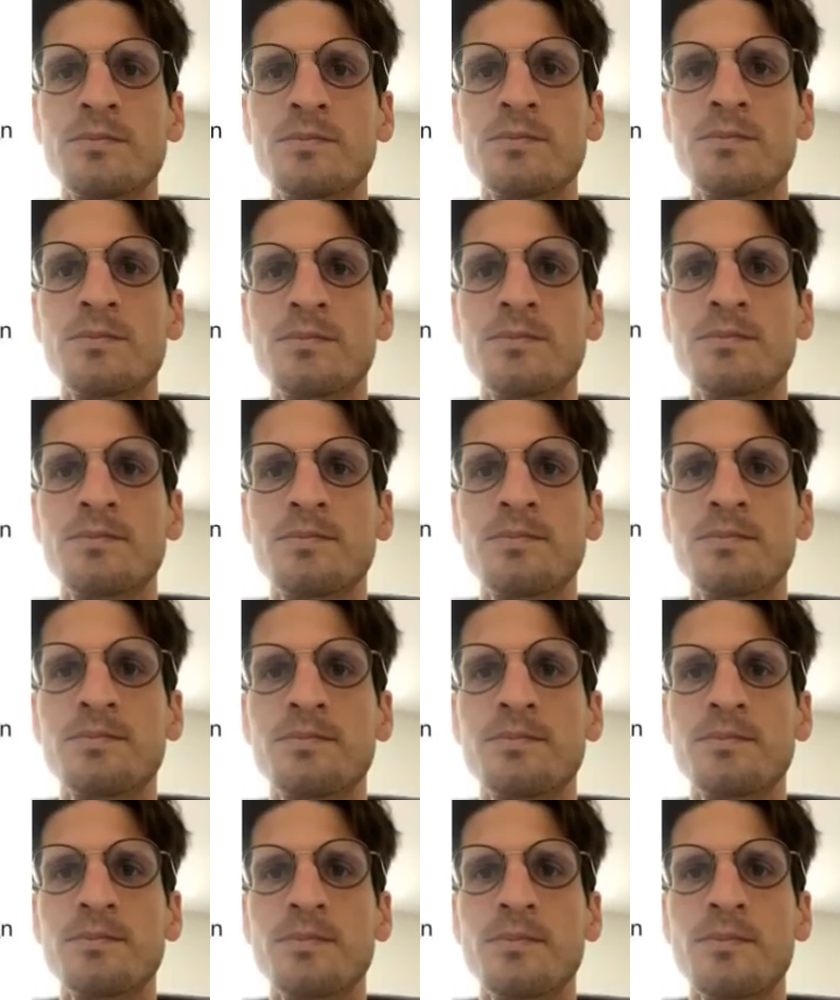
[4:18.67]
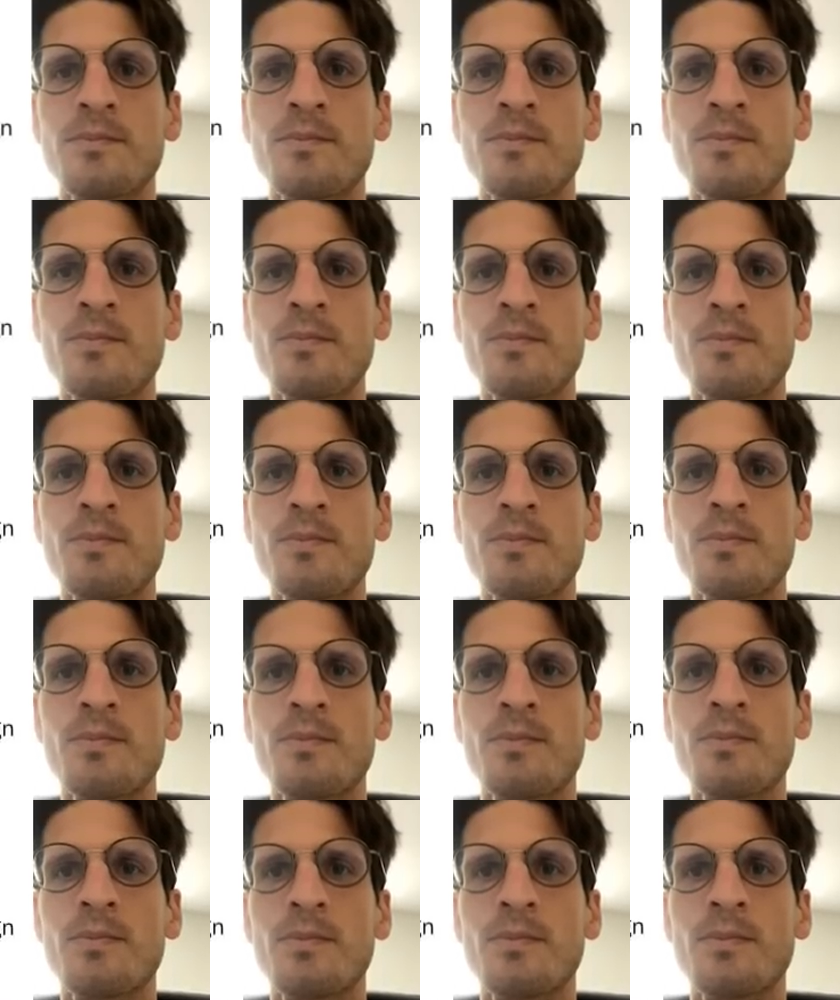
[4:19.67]

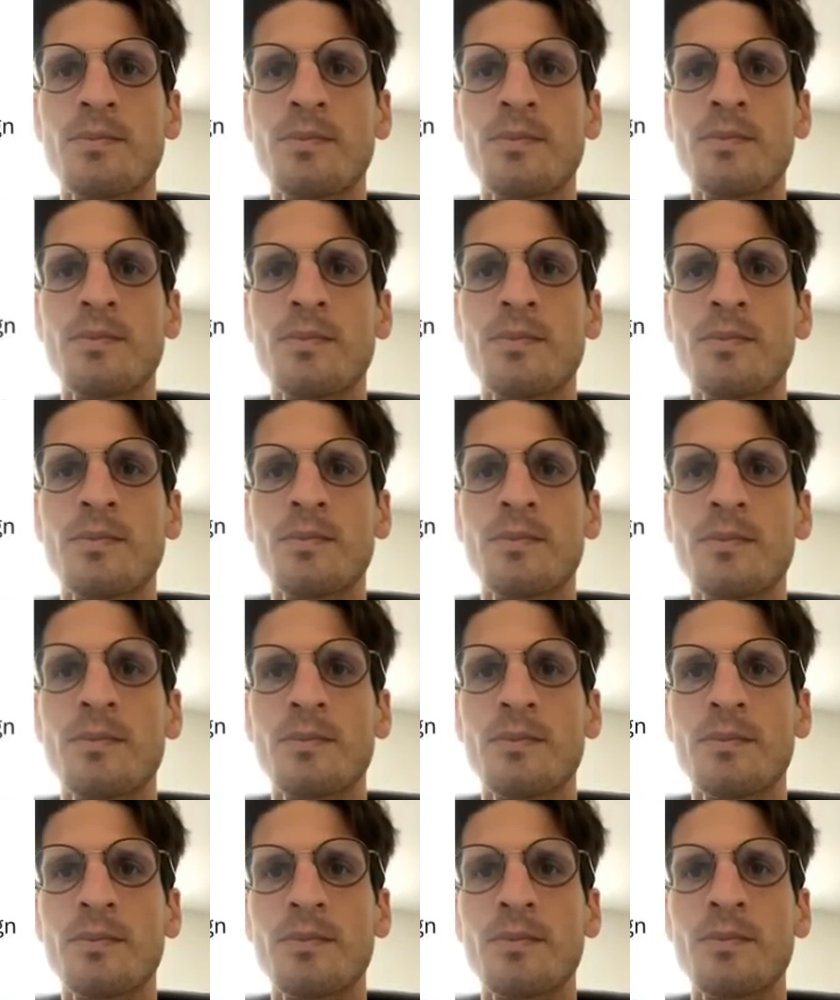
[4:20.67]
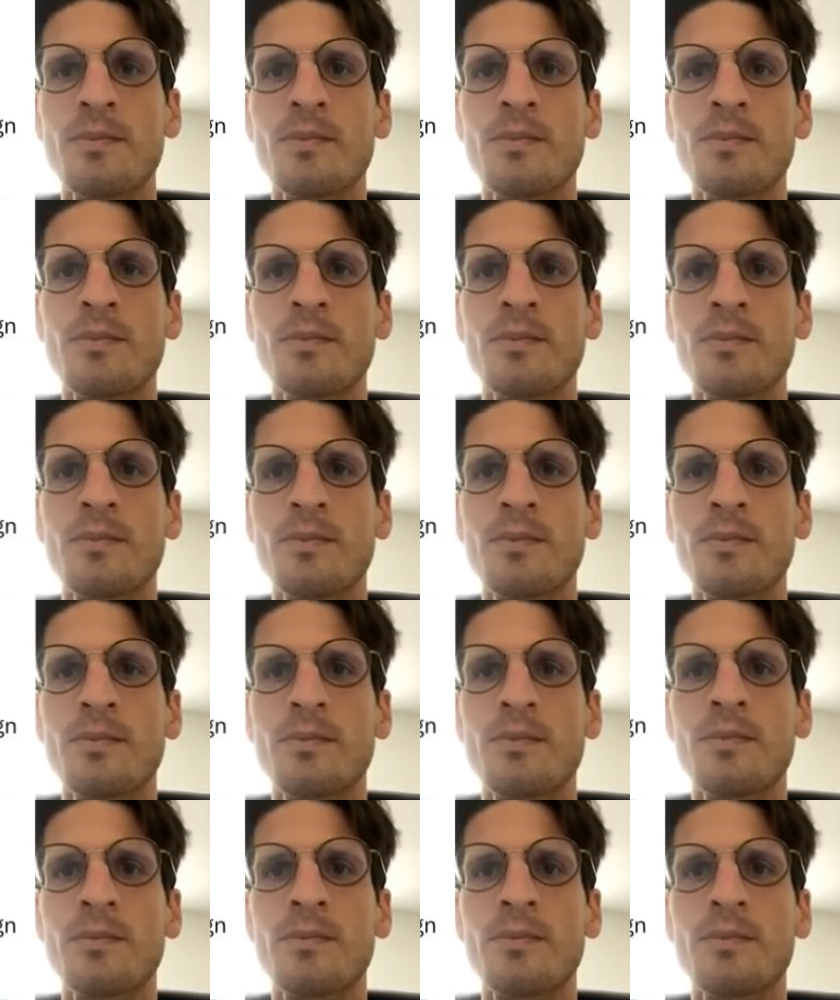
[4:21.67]

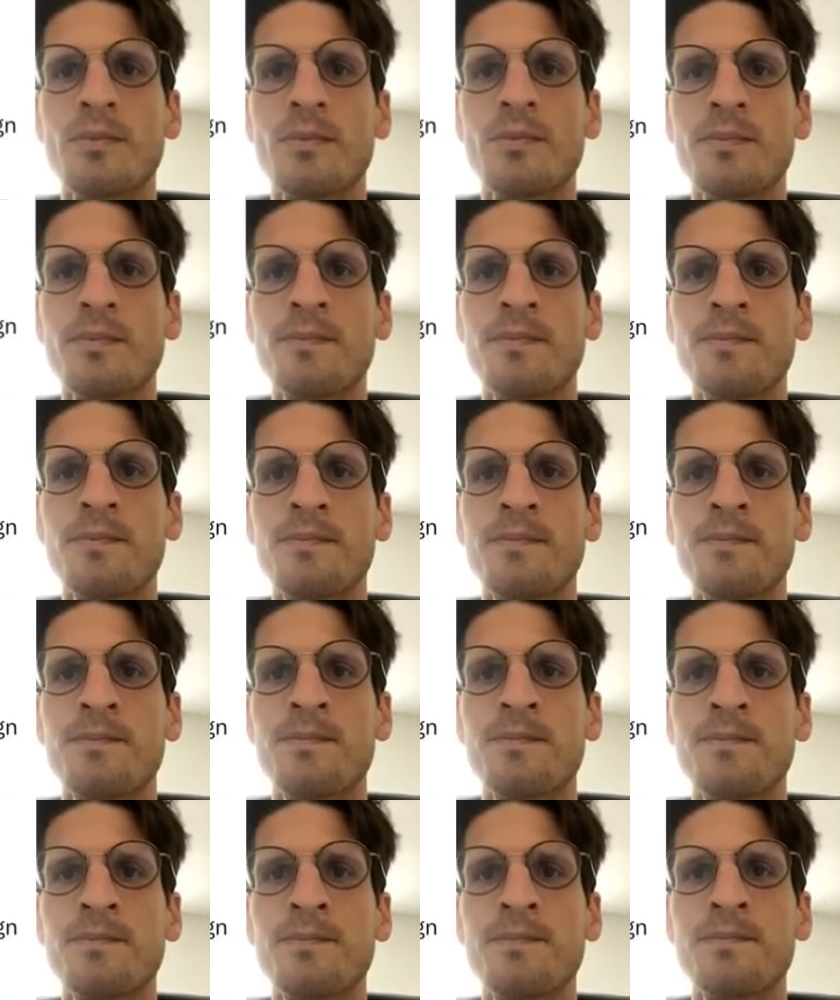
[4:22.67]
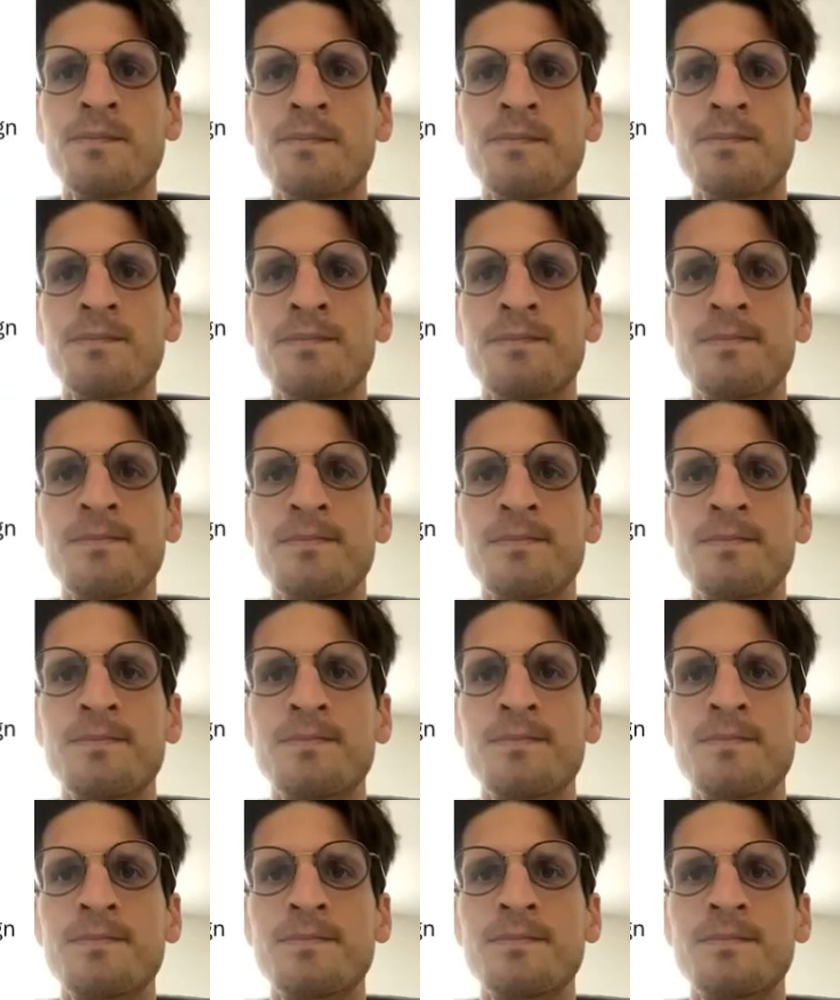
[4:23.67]

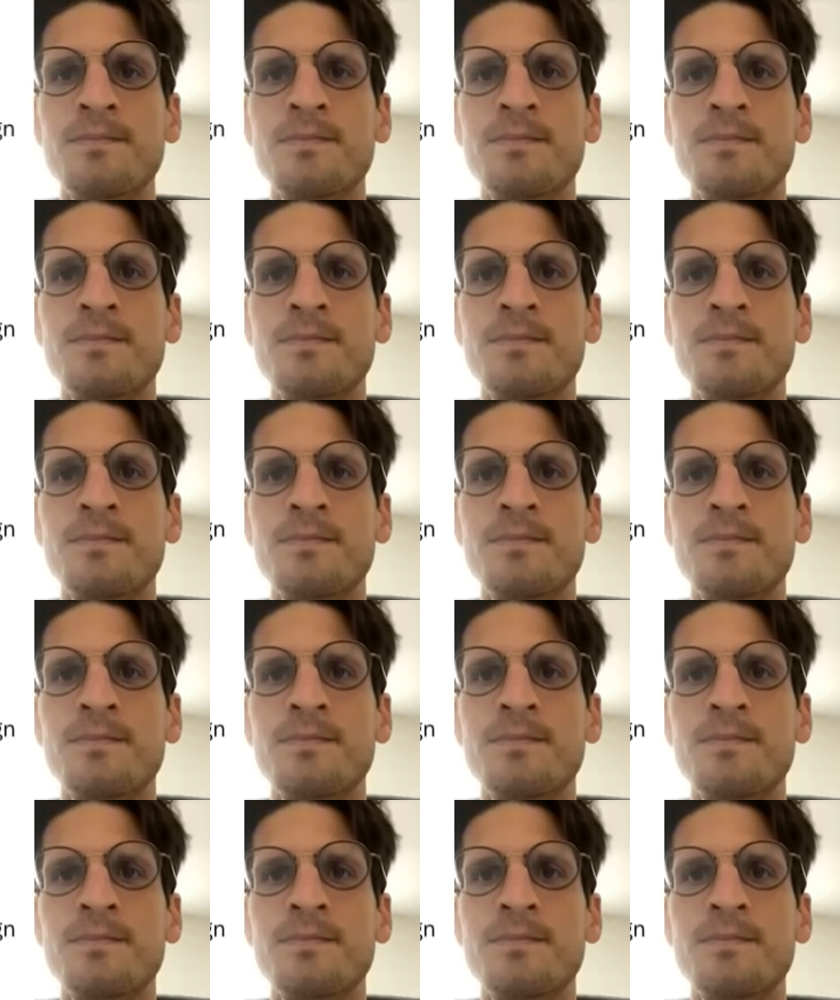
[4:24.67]
(silent)